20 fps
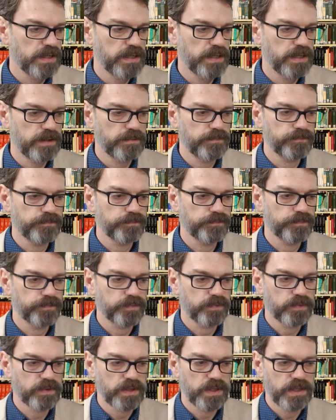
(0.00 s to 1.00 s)
uh, um,
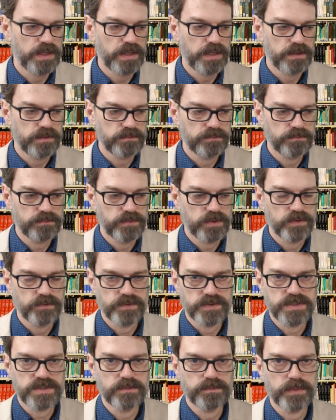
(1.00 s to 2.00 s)
uh,
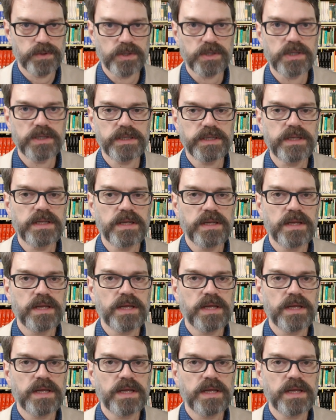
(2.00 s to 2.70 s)
University of Berkeley.